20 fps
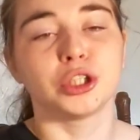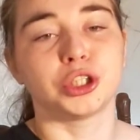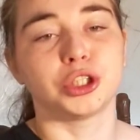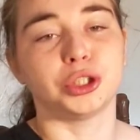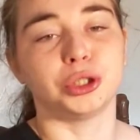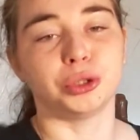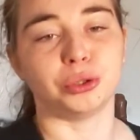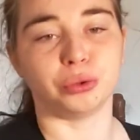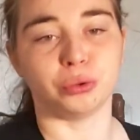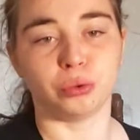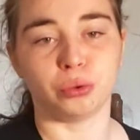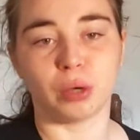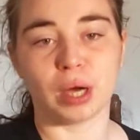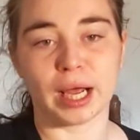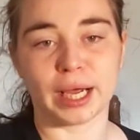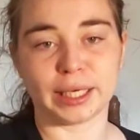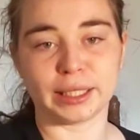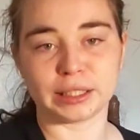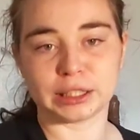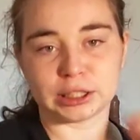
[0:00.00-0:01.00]
to
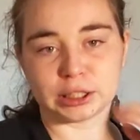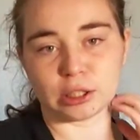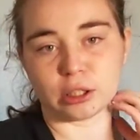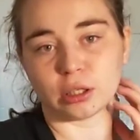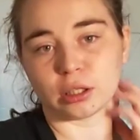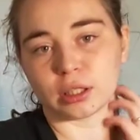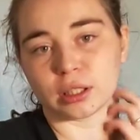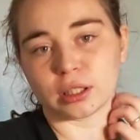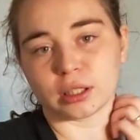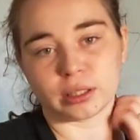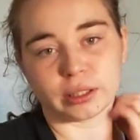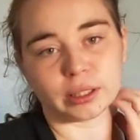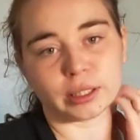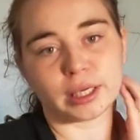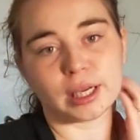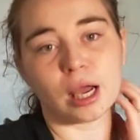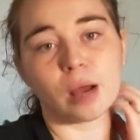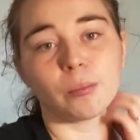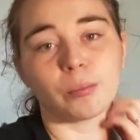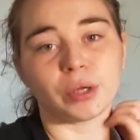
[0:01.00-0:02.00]
a certain
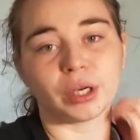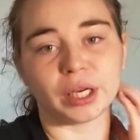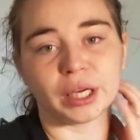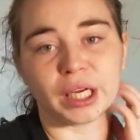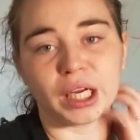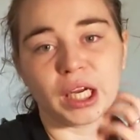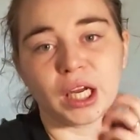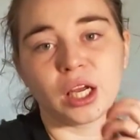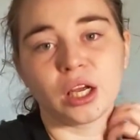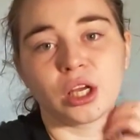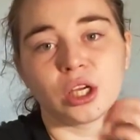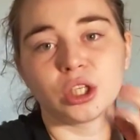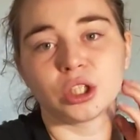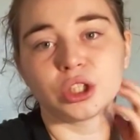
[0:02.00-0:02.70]
company